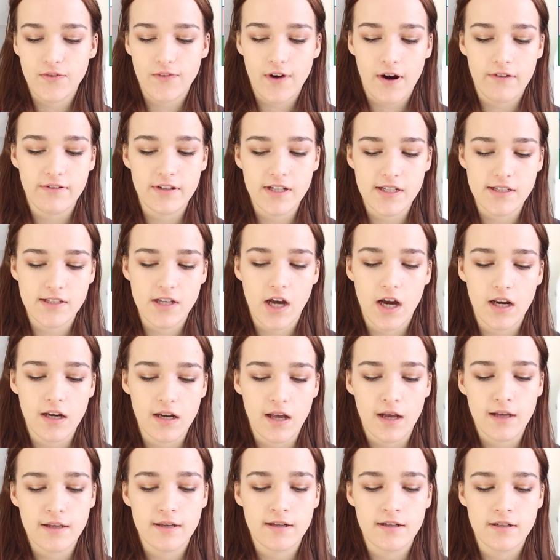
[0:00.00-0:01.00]
with graphic design.
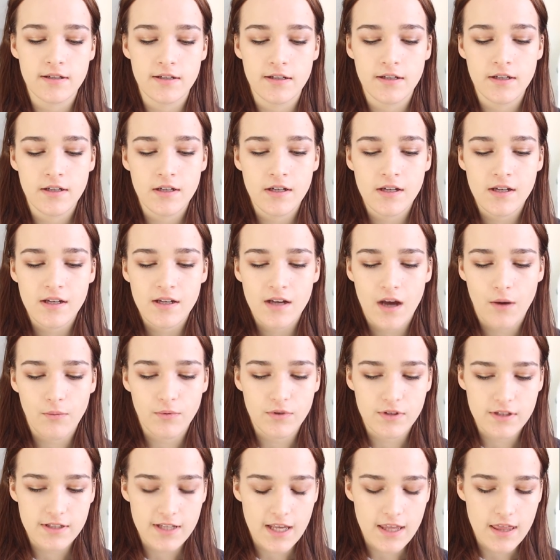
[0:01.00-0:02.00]
Like, I
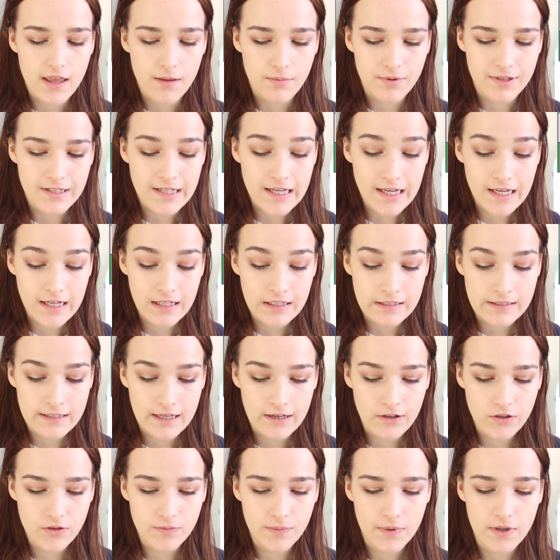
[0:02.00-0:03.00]
wouldn't say they're particular
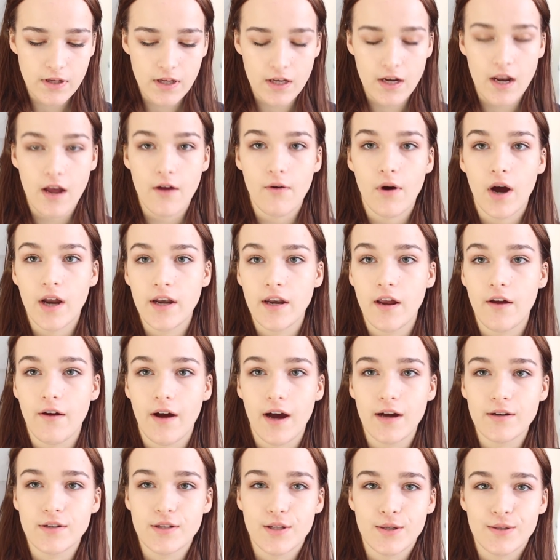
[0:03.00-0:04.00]
skills, but you know, I know
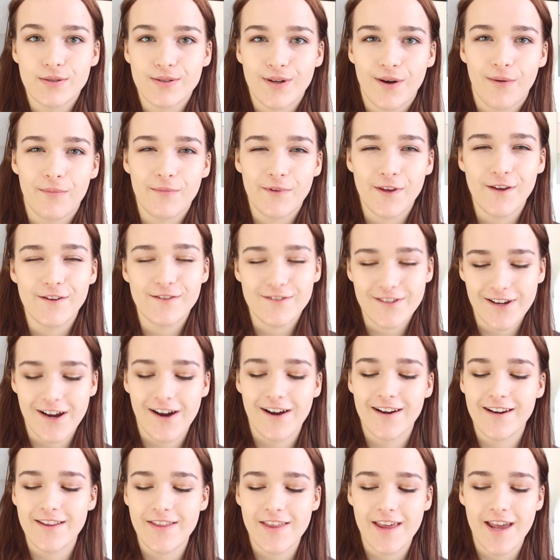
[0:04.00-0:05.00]
how to use a computer
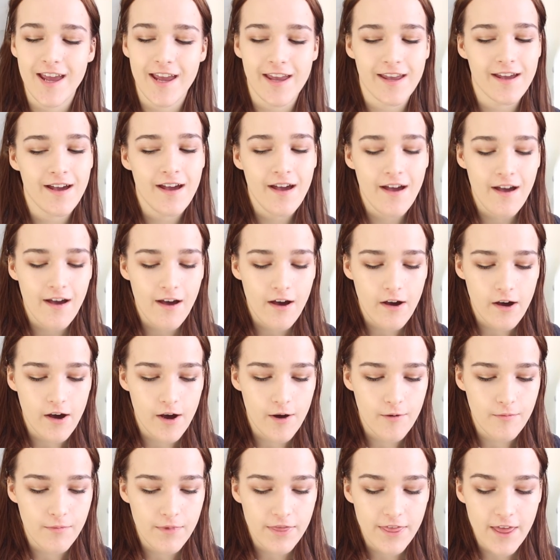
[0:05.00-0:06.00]
kind of thing.
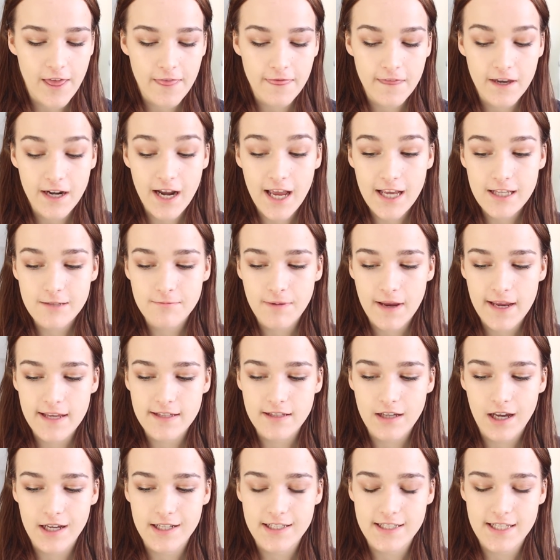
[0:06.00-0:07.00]
Then the next
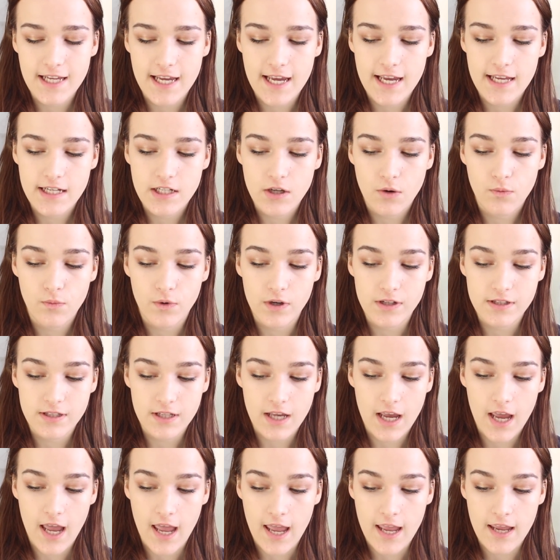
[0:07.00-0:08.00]
piece I did was
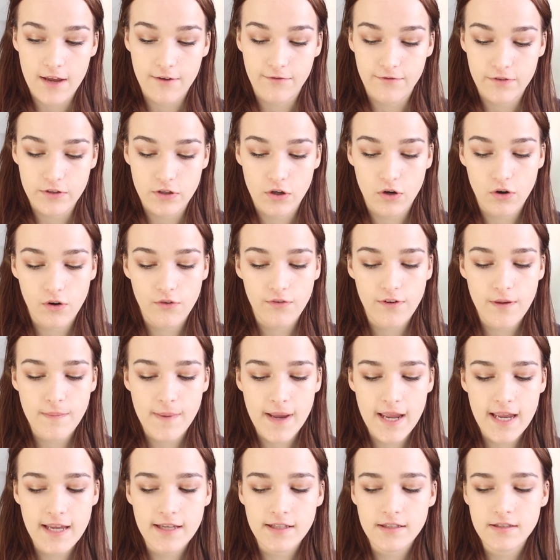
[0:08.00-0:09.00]
a photography
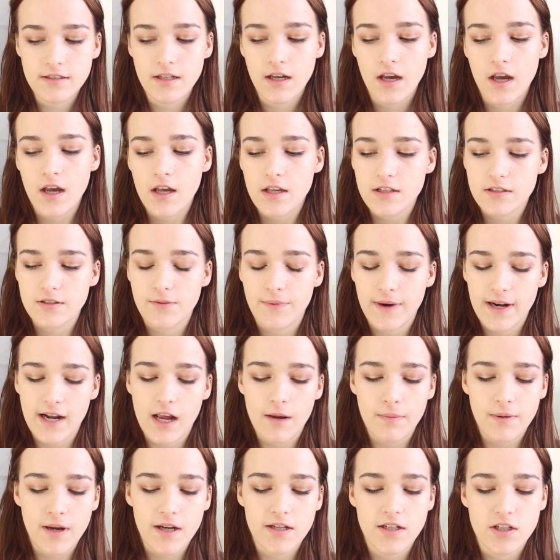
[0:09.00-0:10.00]
piece. So when I
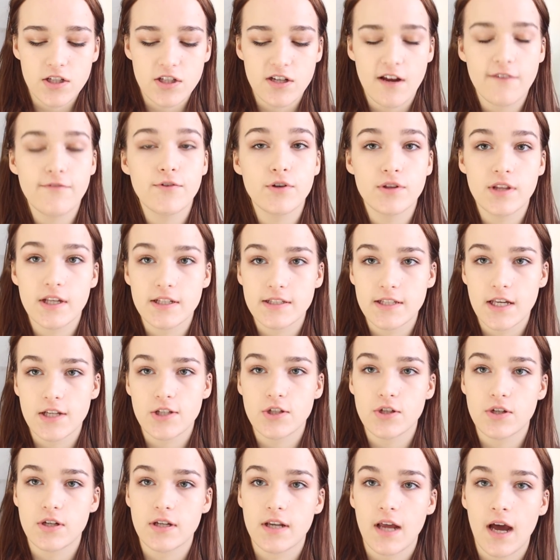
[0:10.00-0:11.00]
applied to Sheffield, they
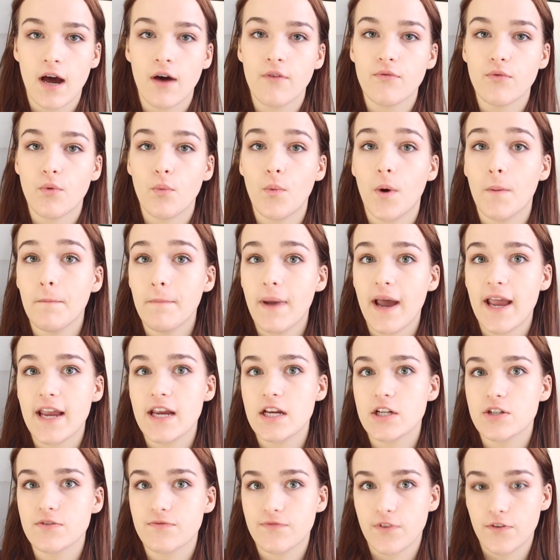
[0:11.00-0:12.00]
said you could have 1
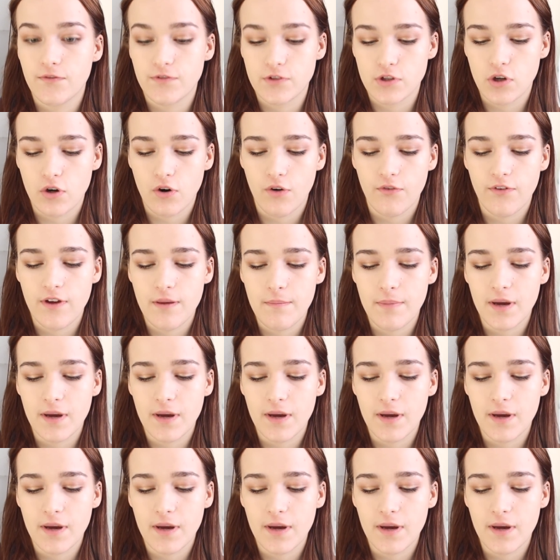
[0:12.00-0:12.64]
page for photography